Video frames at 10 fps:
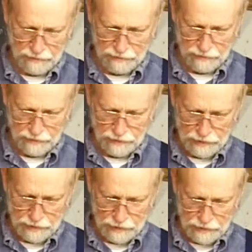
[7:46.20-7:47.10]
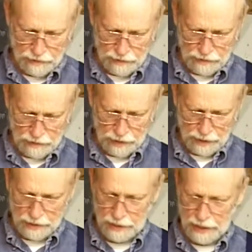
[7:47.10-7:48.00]
It's a
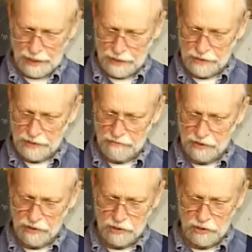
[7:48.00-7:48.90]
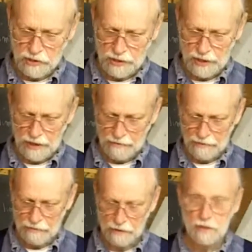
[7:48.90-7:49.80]
1987 edition I have
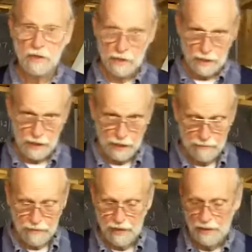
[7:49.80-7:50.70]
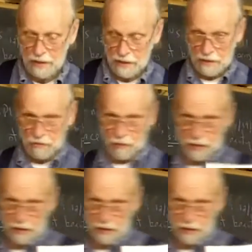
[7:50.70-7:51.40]
of it. Um, a